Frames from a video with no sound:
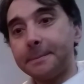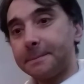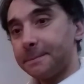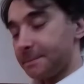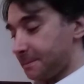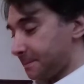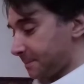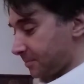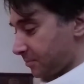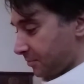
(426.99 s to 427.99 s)

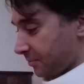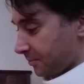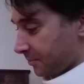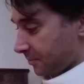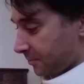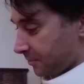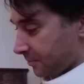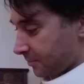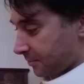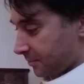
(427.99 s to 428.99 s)

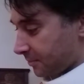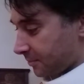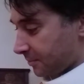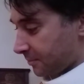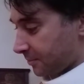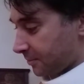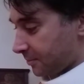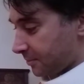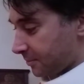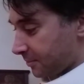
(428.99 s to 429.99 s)

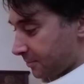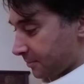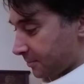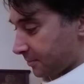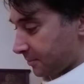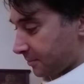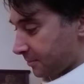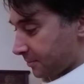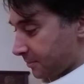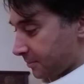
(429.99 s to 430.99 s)

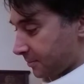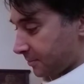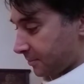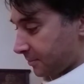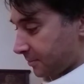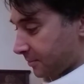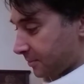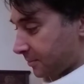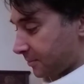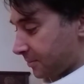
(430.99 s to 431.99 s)

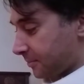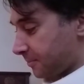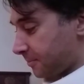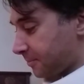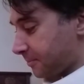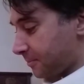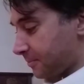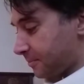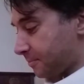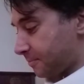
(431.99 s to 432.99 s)

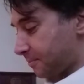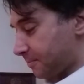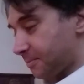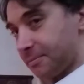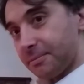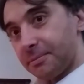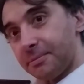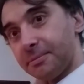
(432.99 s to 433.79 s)
(silence)